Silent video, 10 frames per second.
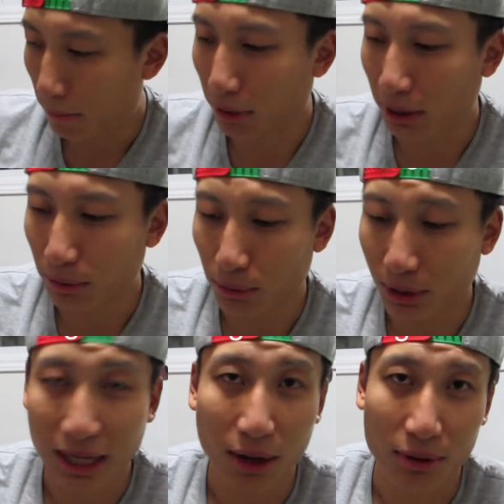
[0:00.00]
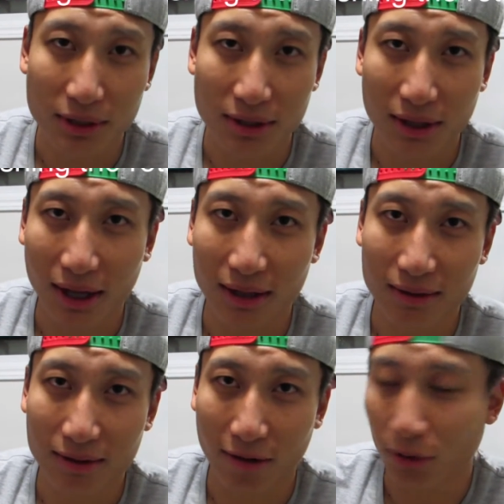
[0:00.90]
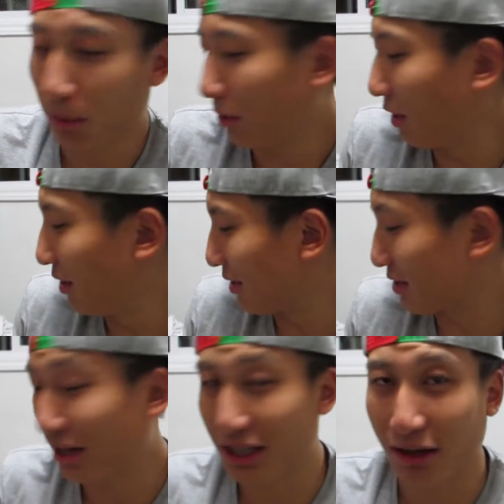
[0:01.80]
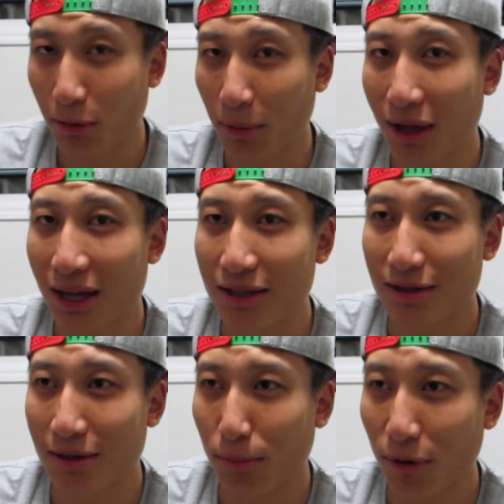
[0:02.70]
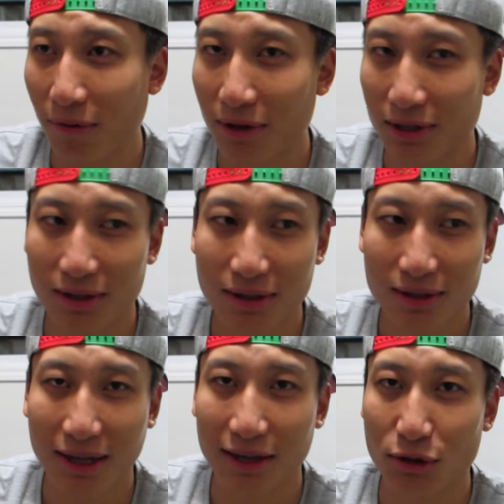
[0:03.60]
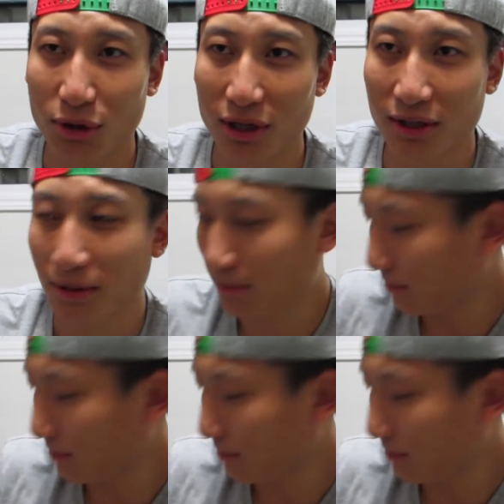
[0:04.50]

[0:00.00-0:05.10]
but right now it's not that comfortable. It's not as comfortable as the previous 10 trays,